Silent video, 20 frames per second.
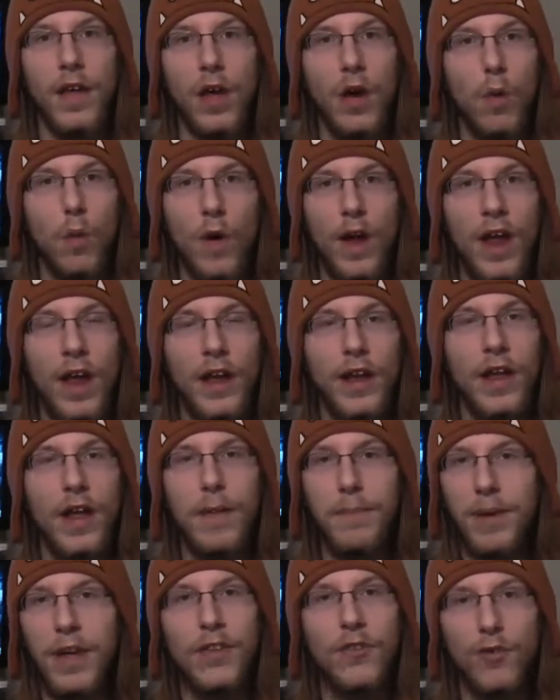when a
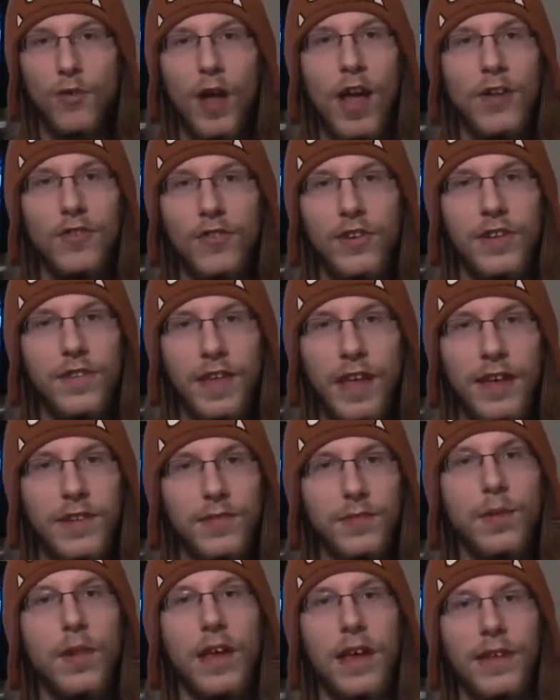big tragedy
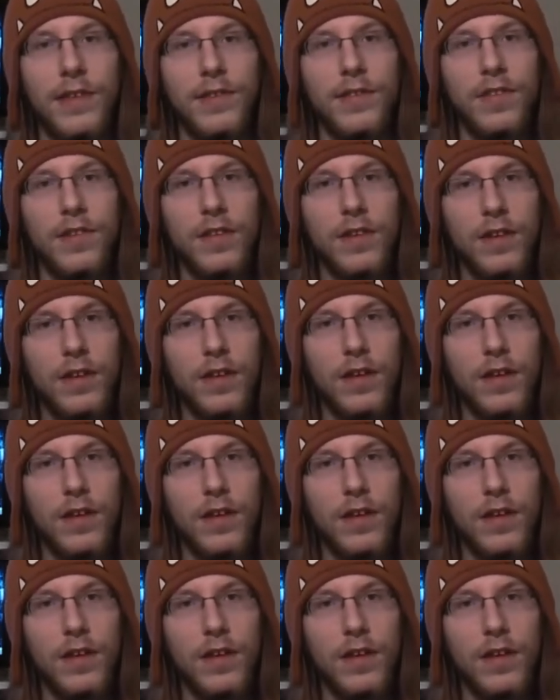takes place.